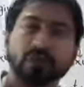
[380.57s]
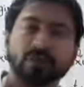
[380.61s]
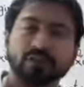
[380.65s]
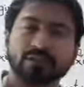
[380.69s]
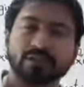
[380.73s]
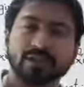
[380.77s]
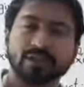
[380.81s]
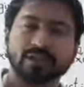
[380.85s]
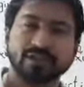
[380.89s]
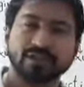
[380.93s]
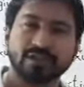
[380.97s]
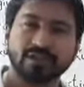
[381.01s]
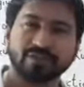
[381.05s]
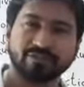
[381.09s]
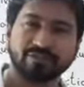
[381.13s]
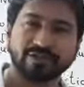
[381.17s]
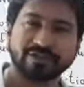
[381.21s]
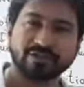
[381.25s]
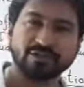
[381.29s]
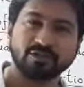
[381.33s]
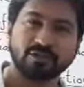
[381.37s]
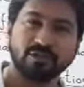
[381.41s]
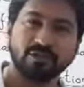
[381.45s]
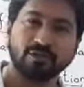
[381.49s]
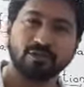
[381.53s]
on the
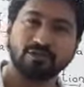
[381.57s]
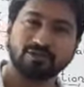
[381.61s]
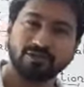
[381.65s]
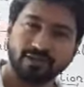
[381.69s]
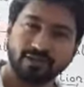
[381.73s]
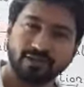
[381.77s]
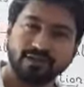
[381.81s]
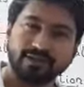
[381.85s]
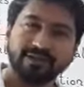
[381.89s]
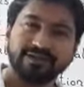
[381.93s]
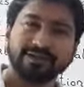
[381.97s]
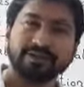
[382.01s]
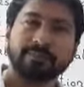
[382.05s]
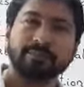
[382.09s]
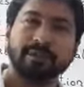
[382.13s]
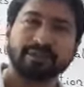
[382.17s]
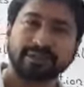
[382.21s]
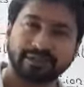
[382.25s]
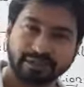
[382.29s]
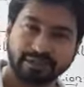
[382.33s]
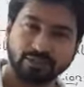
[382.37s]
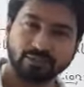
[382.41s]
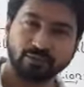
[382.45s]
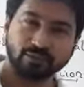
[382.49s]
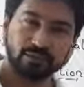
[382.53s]
surface of the
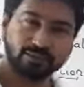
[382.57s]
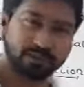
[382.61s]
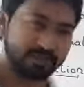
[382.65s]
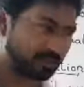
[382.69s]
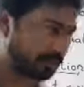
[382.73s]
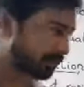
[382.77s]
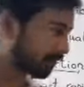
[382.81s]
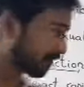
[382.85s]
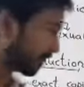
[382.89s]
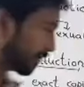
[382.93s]
potatoes.